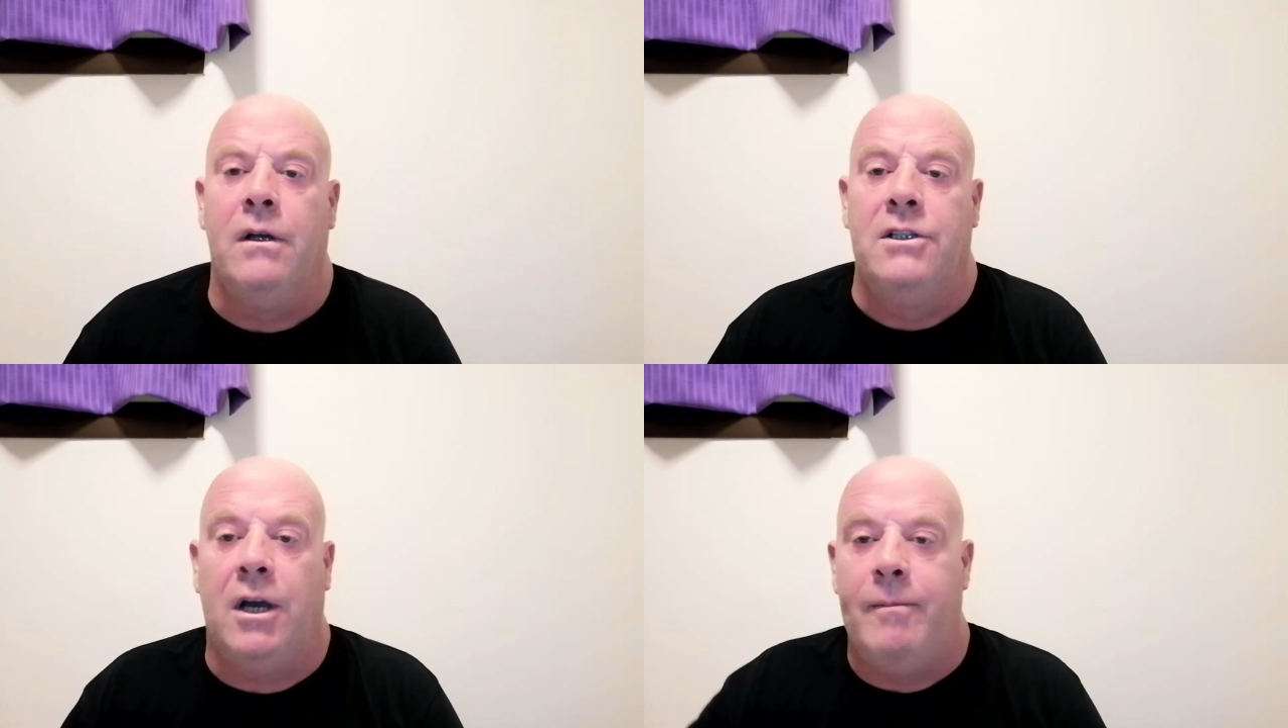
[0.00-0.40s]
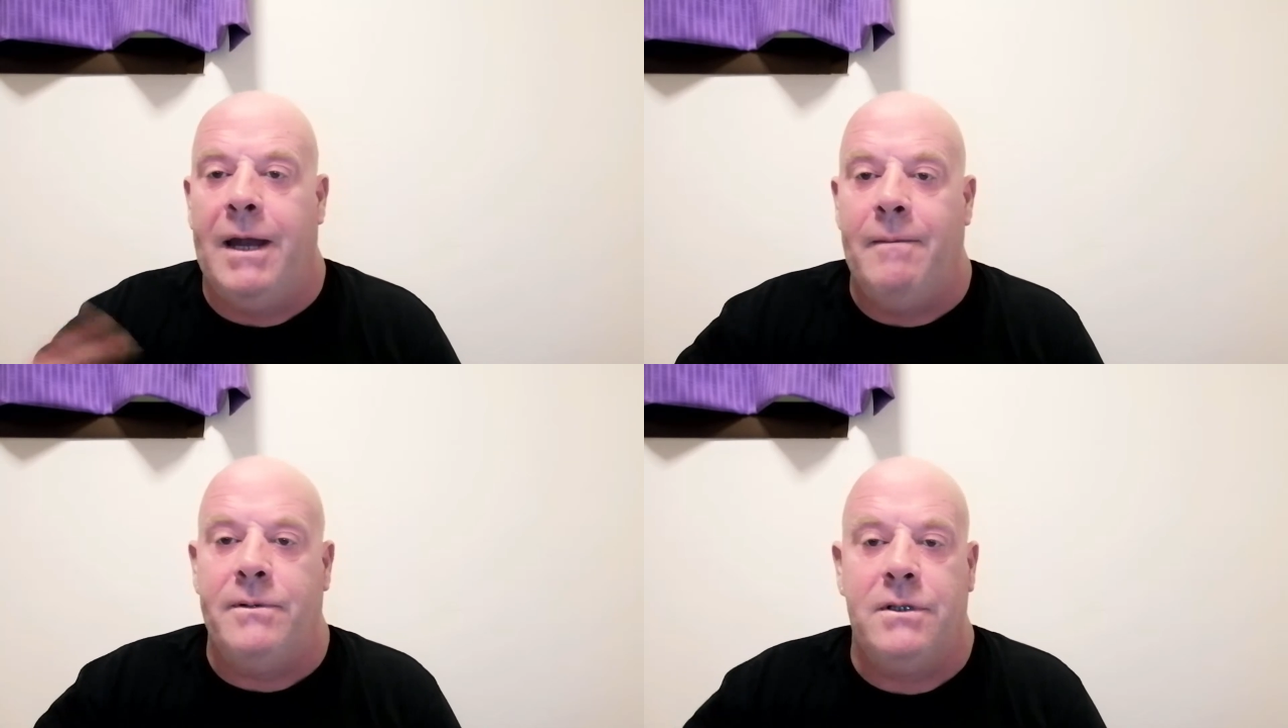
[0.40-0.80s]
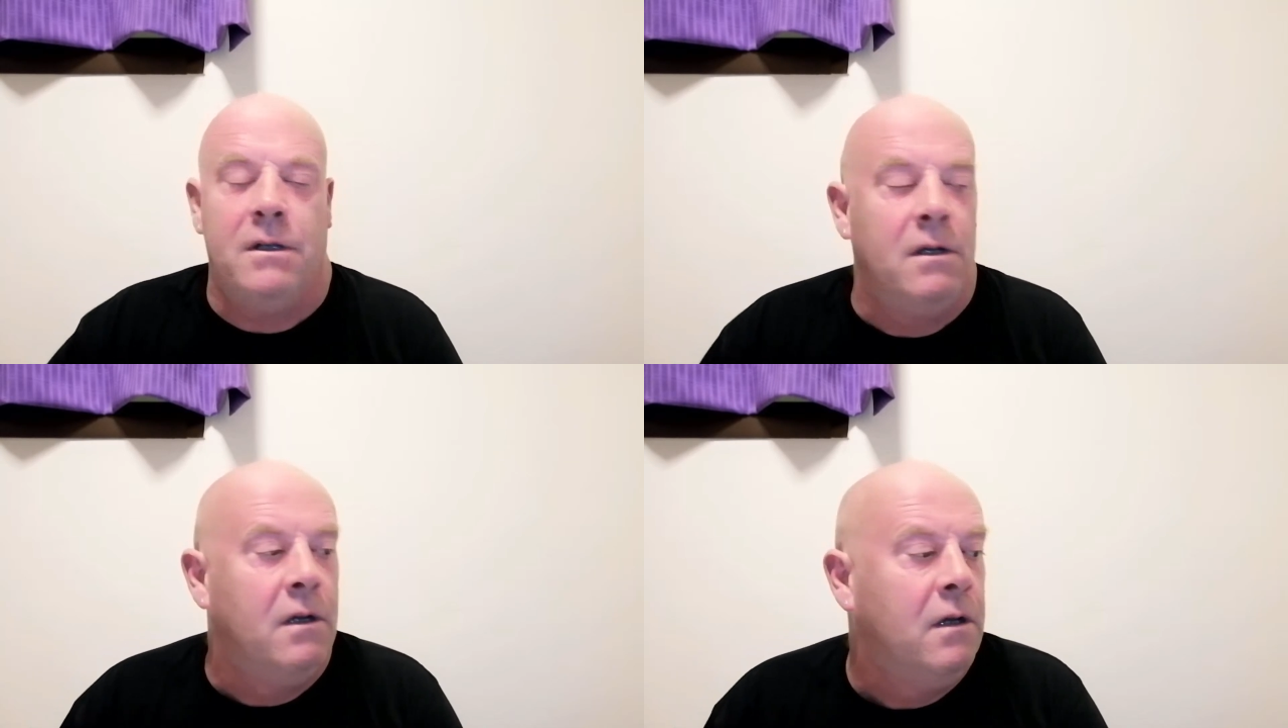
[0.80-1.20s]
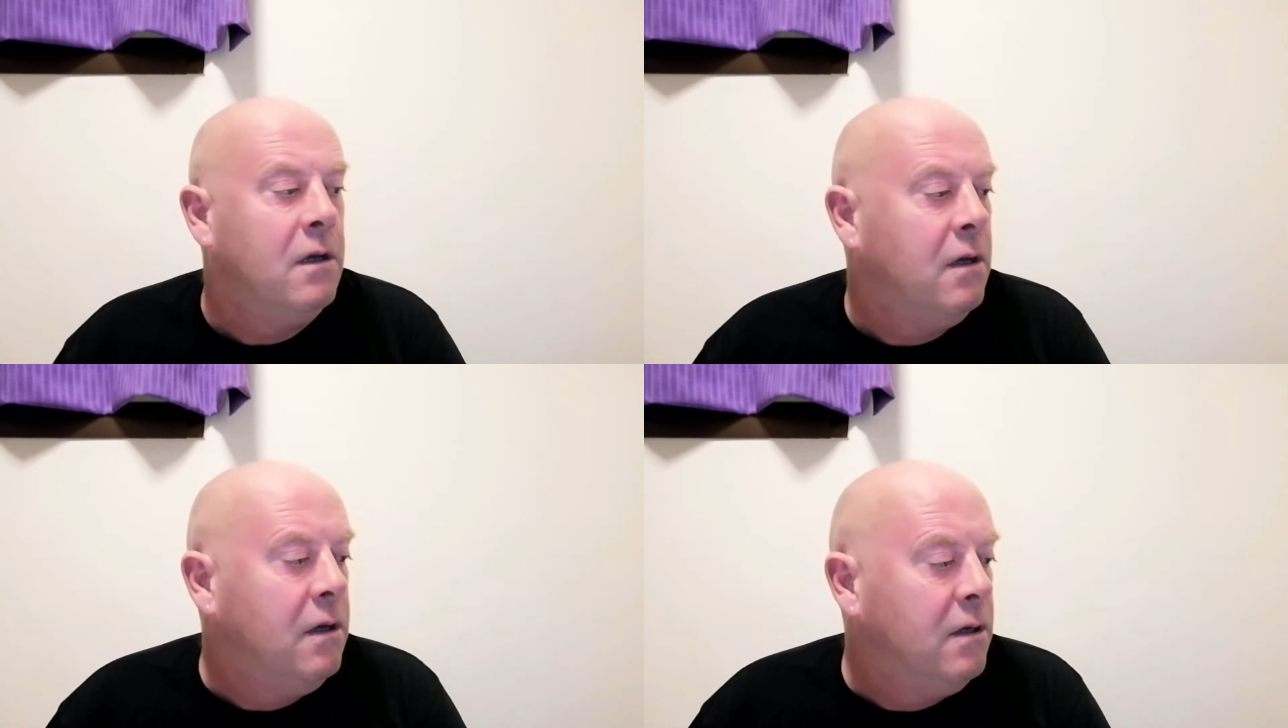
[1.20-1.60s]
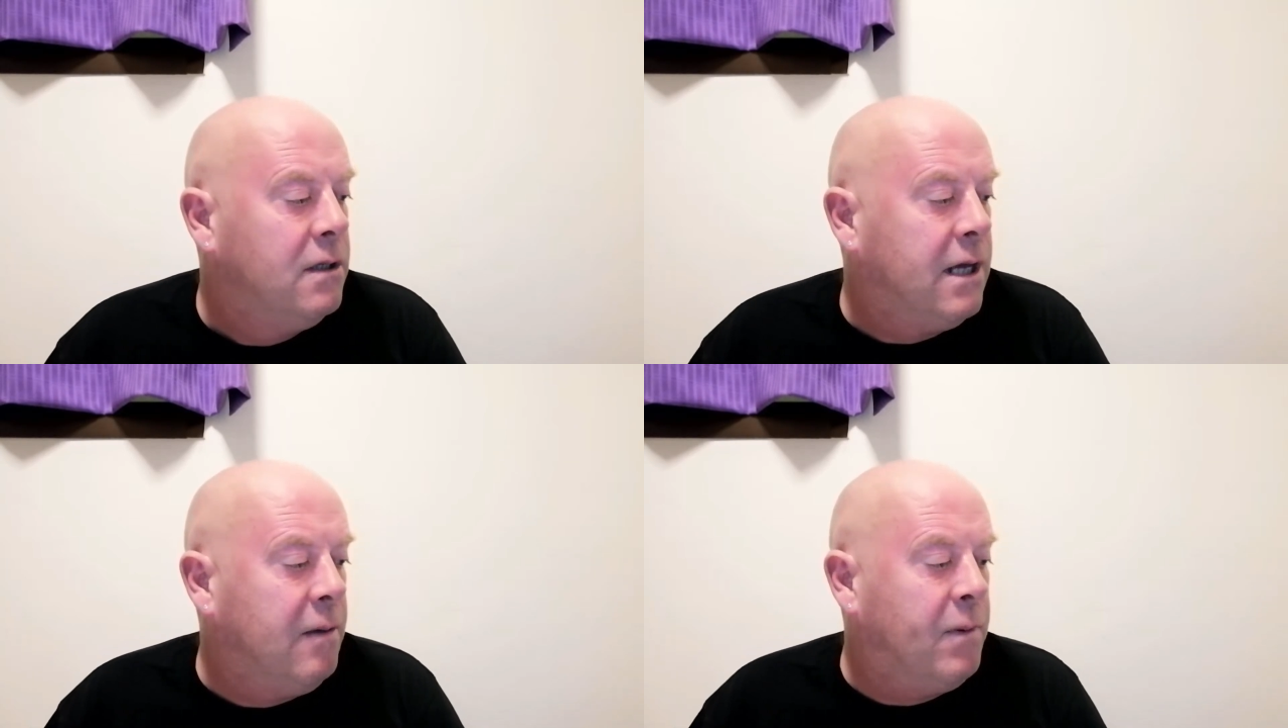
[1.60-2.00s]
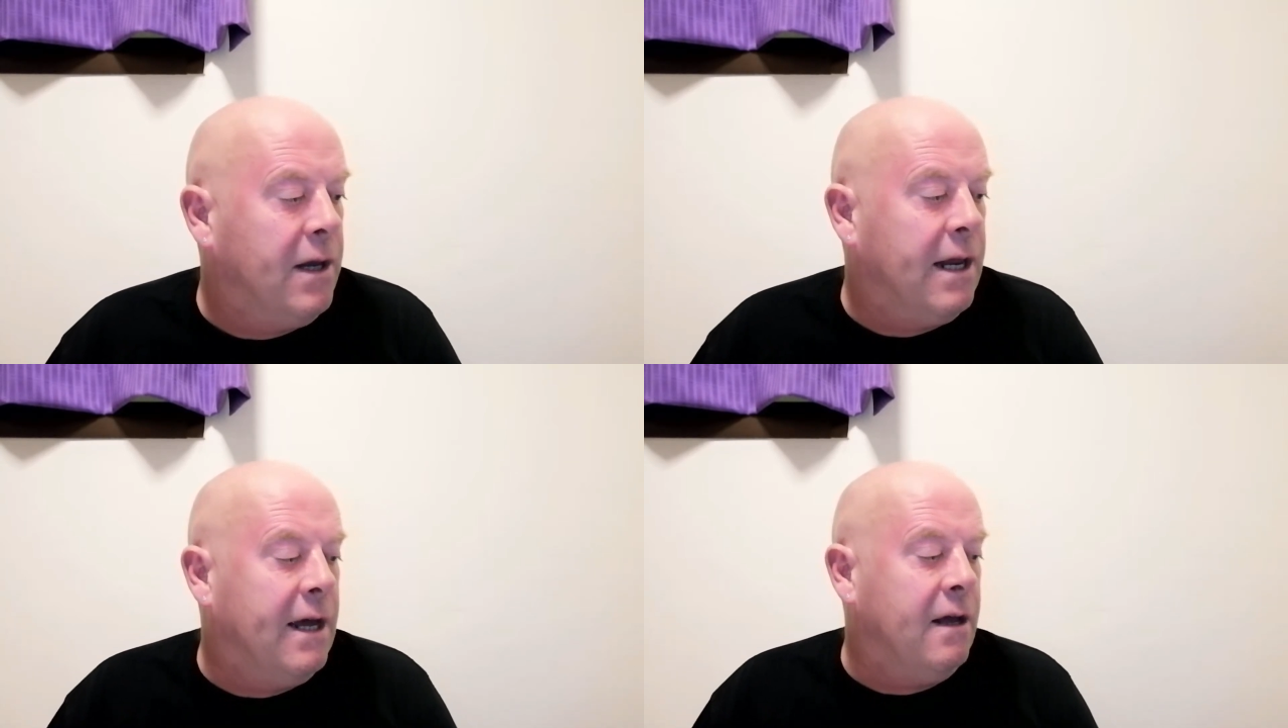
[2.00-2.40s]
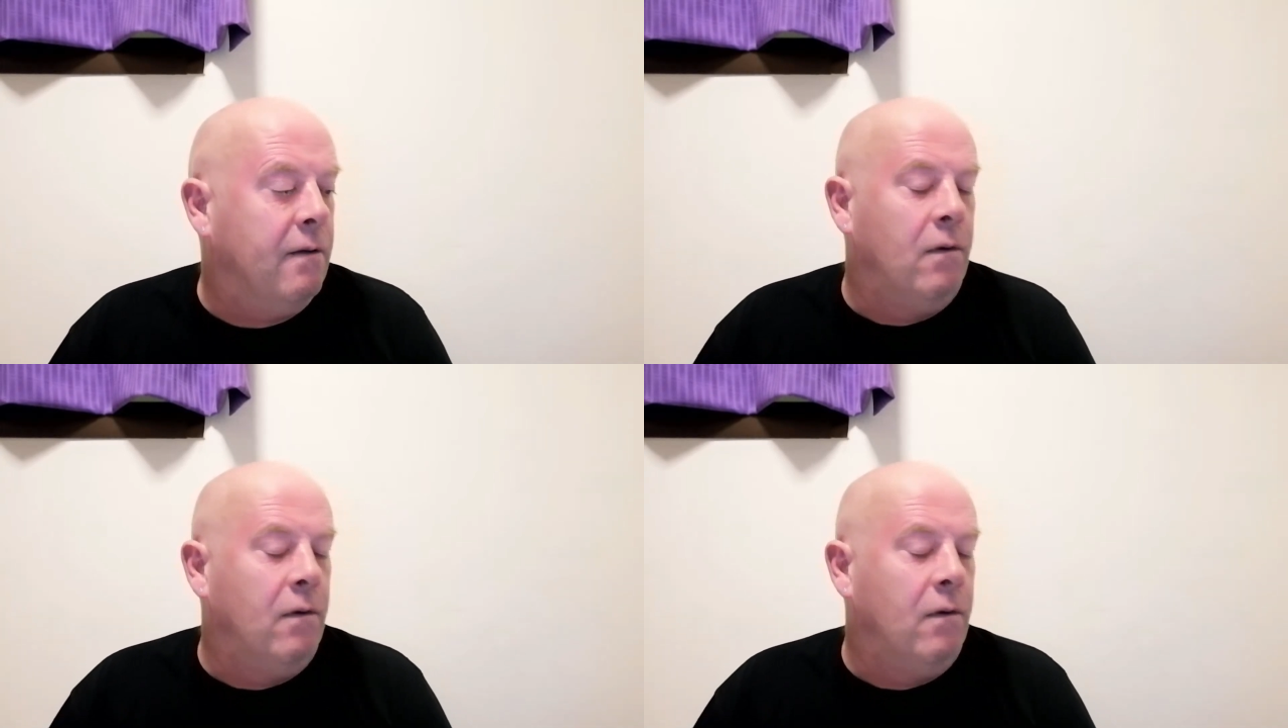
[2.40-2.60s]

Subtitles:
time lapse to get a bit of that.